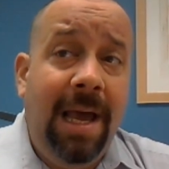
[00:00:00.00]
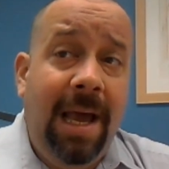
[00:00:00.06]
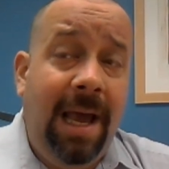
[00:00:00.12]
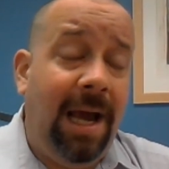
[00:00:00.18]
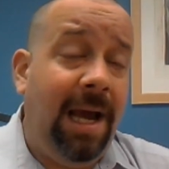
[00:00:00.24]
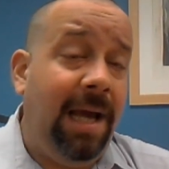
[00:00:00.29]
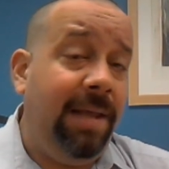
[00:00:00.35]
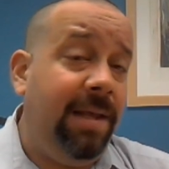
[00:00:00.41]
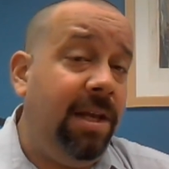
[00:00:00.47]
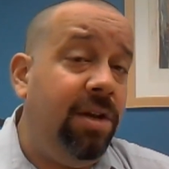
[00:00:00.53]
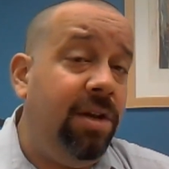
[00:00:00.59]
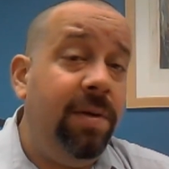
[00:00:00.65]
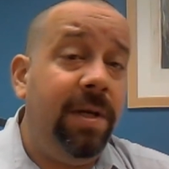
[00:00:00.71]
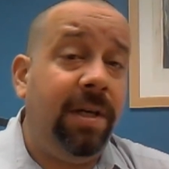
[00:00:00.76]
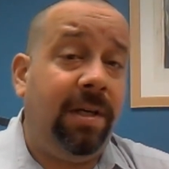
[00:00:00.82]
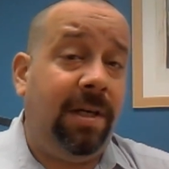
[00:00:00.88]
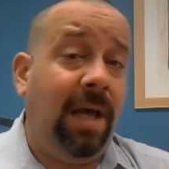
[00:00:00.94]
and then you
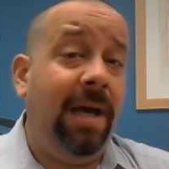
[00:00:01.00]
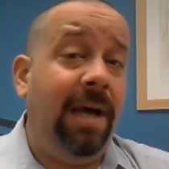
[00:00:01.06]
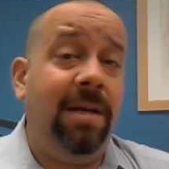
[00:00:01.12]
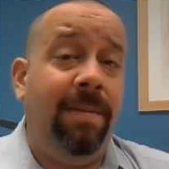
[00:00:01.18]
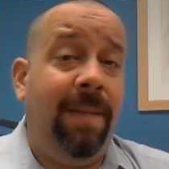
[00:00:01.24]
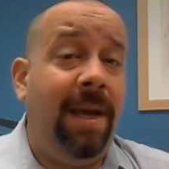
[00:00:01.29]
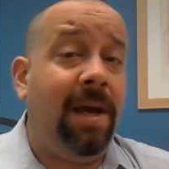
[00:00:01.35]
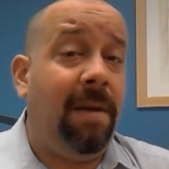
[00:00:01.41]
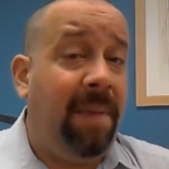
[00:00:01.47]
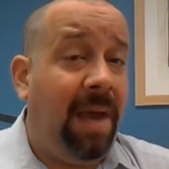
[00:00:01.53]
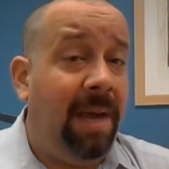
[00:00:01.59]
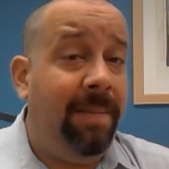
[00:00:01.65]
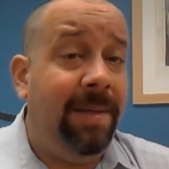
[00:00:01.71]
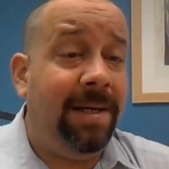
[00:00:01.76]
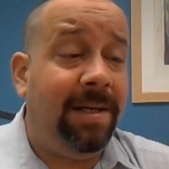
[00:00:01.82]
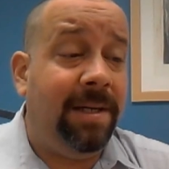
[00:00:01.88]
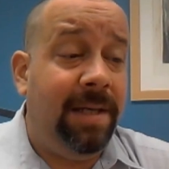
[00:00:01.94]
decide to make a
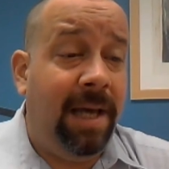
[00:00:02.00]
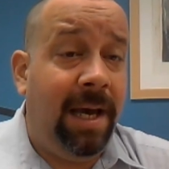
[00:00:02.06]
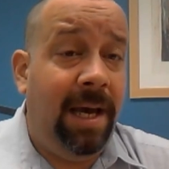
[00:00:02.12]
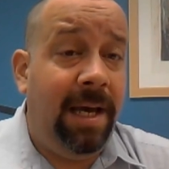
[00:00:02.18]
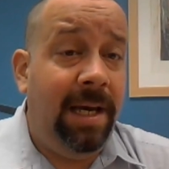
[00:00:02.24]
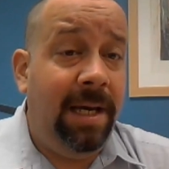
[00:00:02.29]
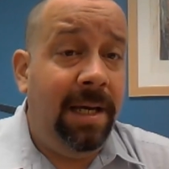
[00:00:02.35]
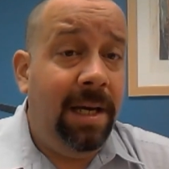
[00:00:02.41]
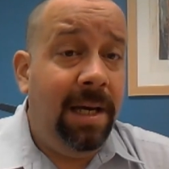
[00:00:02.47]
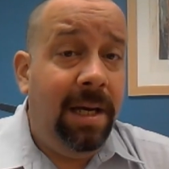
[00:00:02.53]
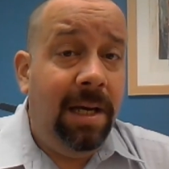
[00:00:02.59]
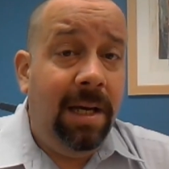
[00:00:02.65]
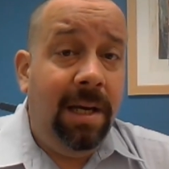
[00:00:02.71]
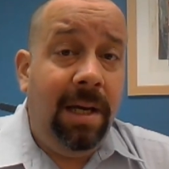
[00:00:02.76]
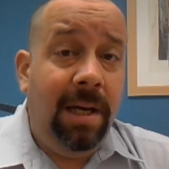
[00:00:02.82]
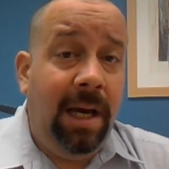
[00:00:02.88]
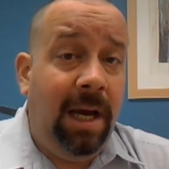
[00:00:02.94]
payment today
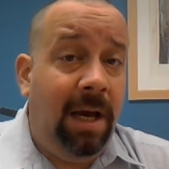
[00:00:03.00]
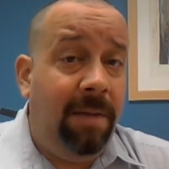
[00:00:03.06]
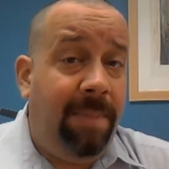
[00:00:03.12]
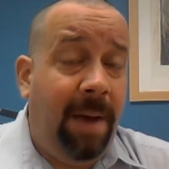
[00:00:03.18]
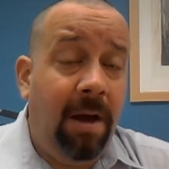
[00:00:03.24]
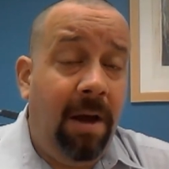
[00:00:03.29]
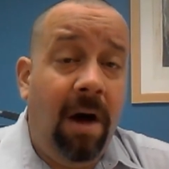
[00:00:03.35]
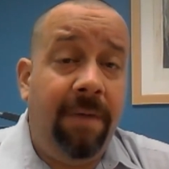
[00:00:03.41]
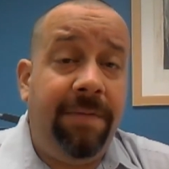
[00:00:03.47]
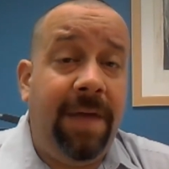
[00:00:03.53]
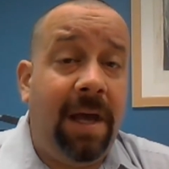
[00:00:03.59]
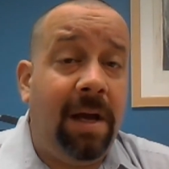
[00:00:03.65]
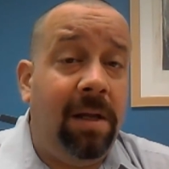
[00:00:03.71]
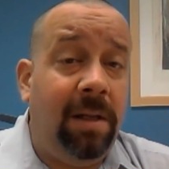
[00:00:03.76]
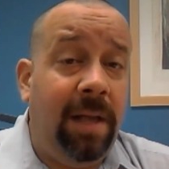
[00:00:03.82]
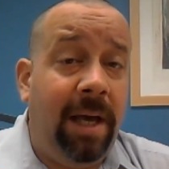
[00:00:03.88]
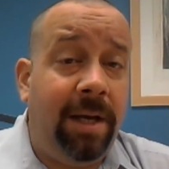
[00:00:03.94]
and pay off that
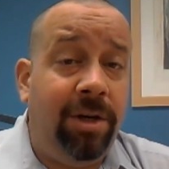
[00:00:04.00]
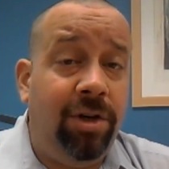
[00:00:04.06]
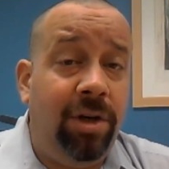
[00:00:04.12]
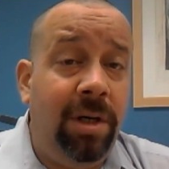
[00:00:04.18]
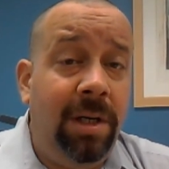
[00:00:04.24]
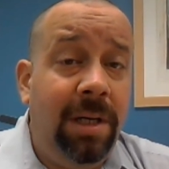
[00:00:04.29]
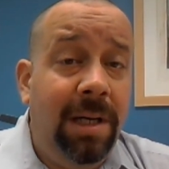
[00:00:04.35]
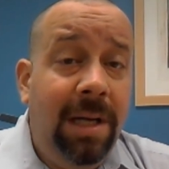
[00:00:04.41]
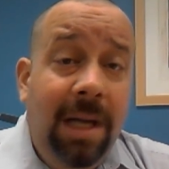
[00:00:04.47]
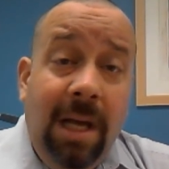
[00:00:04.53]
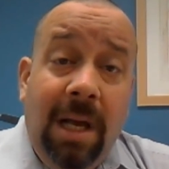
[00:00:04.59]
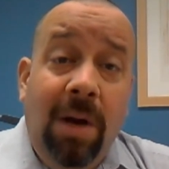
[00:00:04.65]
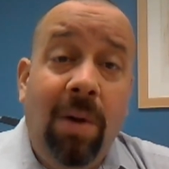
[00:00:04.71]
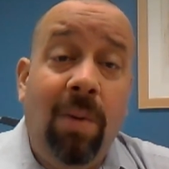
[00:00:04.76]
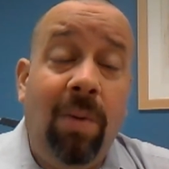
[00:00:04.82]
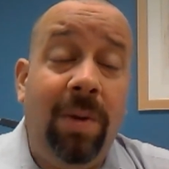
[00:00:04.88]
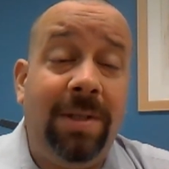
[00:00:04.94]
collection,
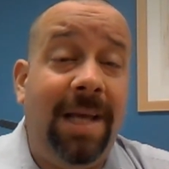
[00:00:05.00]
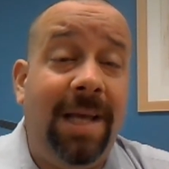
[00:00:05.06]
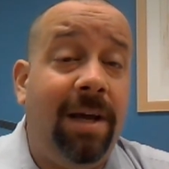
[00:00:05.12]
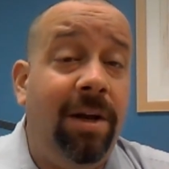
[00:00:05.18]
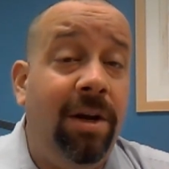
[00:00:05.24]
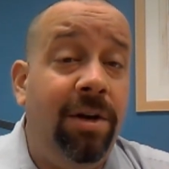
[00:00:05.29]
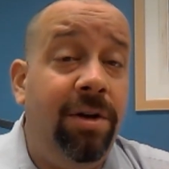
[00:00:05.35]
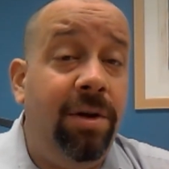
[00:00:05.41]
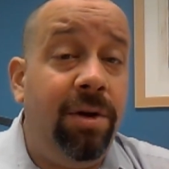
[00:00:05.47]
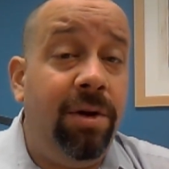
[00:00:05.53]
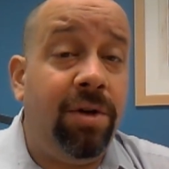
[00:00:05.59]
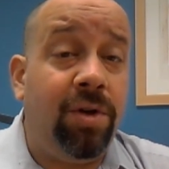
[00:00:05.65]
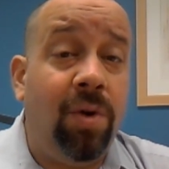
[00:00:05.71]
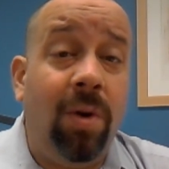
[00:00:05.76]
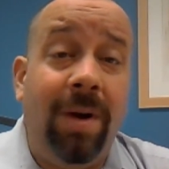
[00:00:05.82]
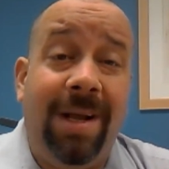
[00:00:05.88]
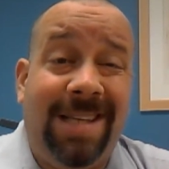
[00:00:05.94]
what's that going to do to your score?